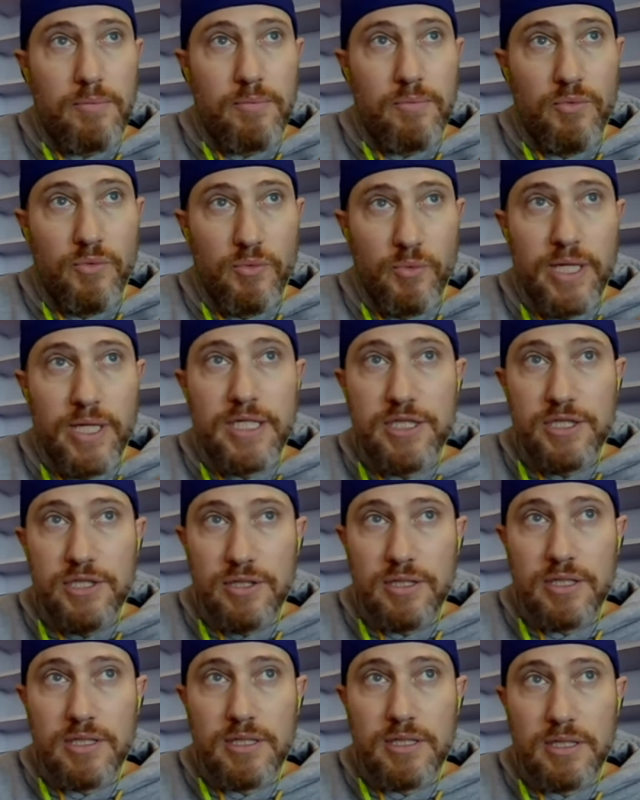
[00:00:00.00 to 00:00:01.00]
we
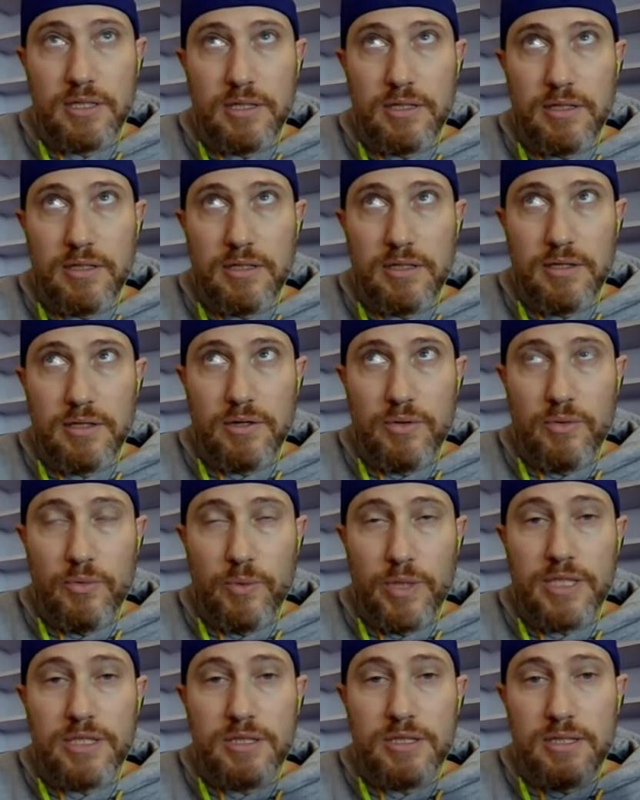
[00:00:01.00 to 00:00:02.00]
should
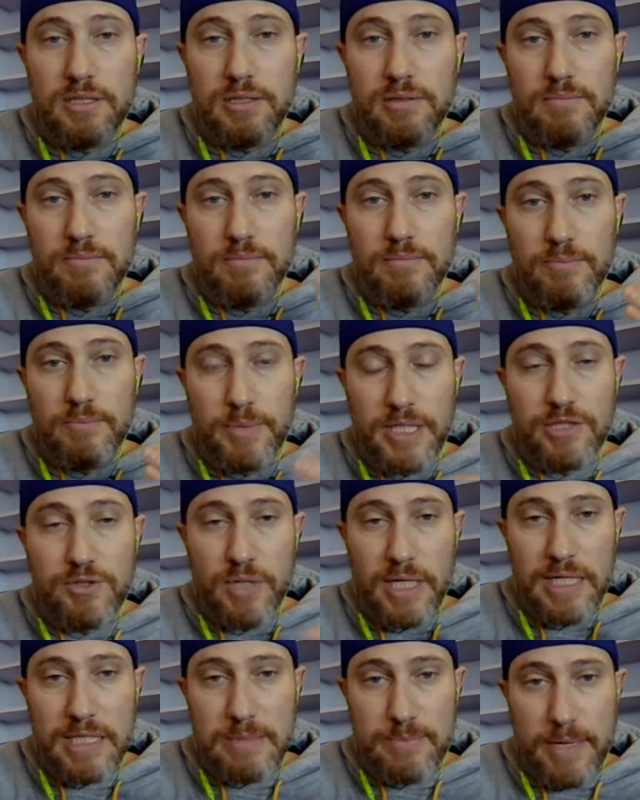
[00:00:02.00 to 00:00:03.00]
be
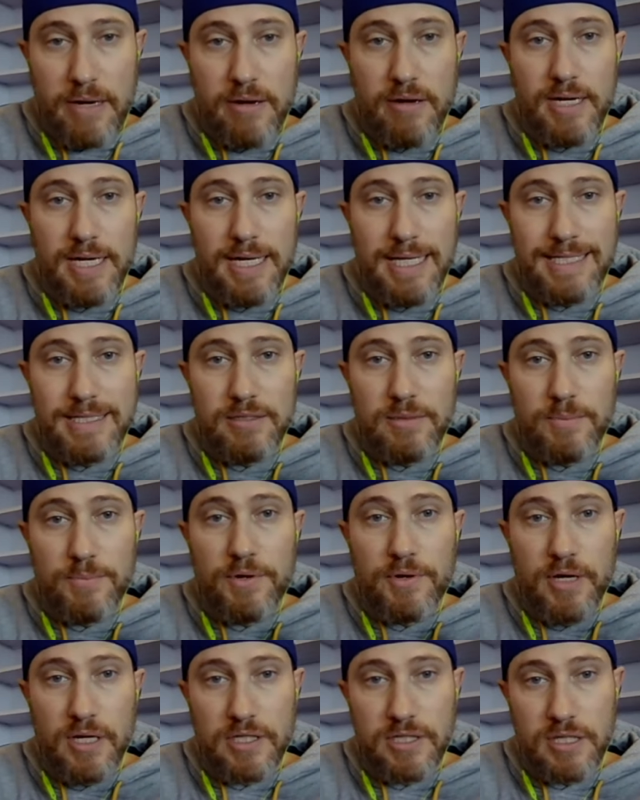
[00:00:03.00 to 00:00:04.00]
transparent into
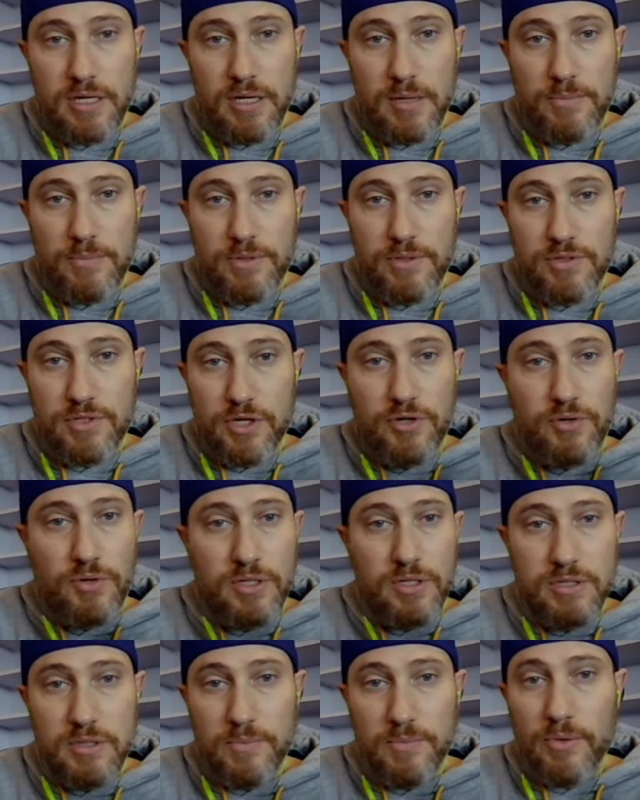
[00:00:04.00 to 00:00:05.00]
production numbers
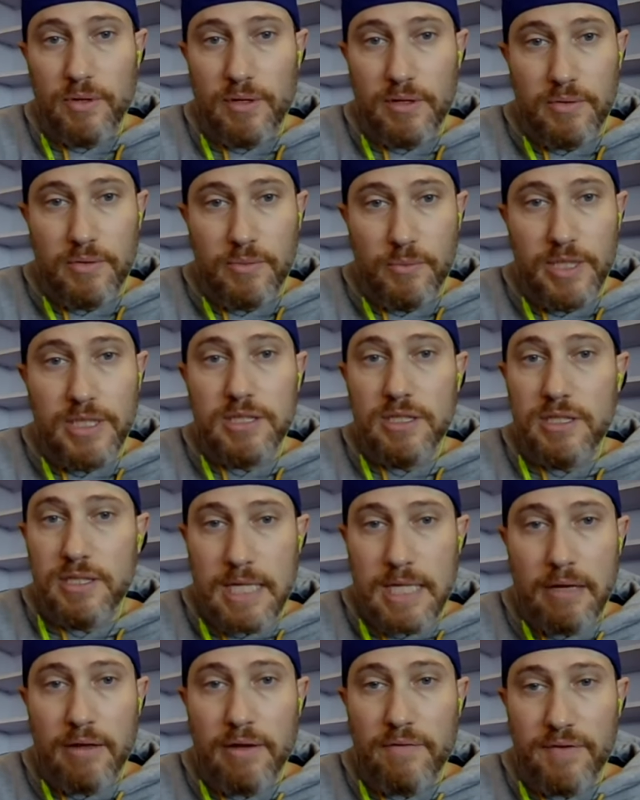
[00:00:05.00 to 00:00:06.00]
across the board. We should
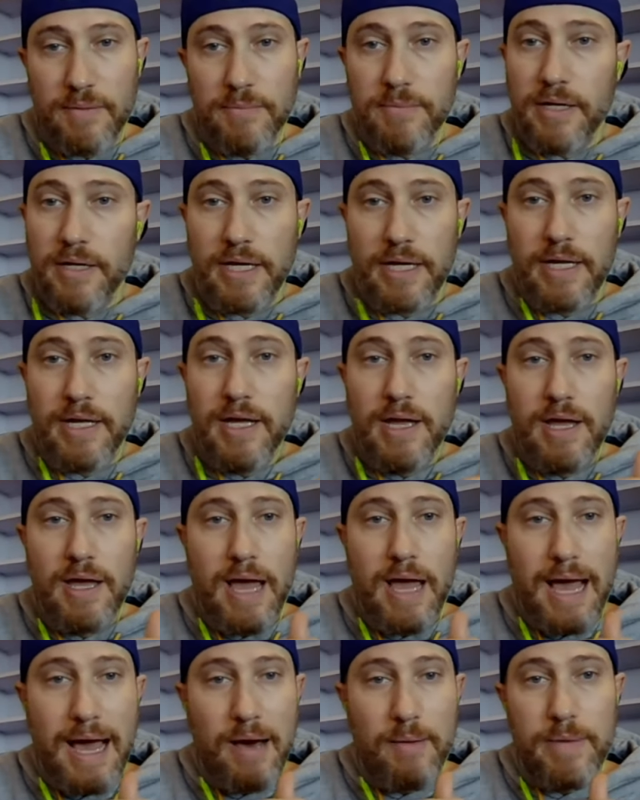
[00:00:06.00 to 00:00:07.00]
tell everybody
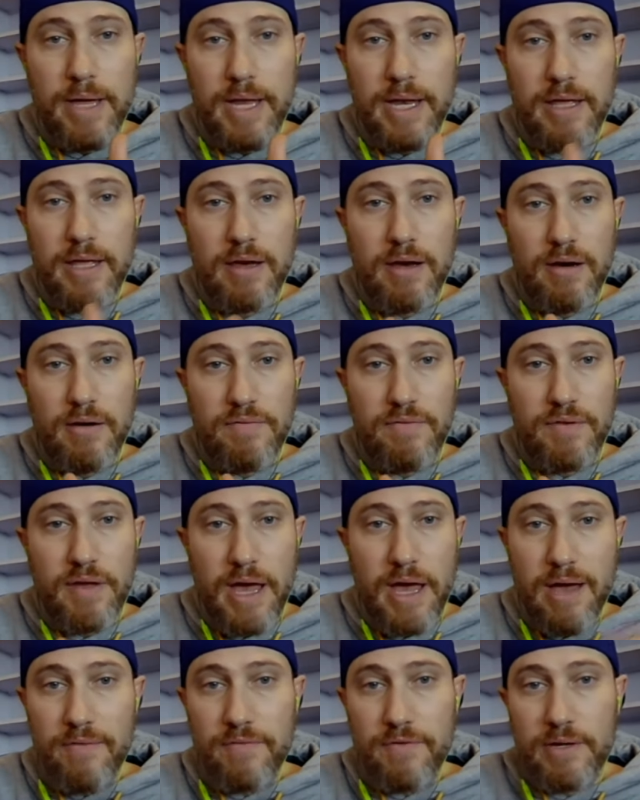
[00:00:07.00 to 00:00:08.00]
how many of
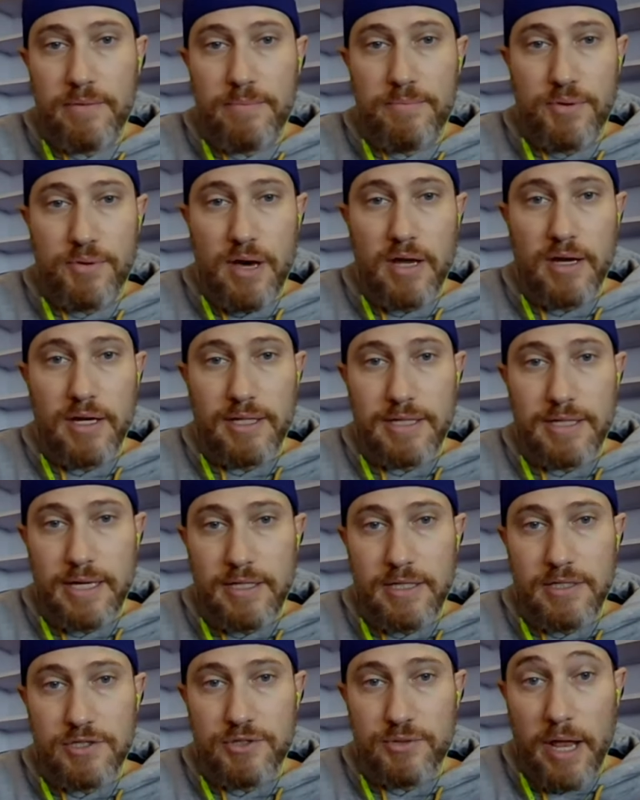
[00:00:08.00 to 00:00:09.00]
every product that
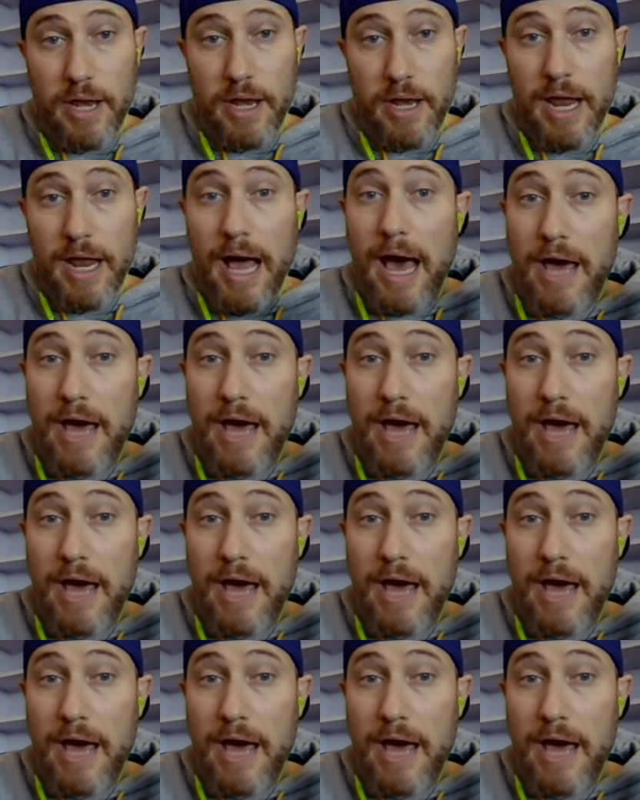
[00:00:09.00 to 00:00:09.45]
is created.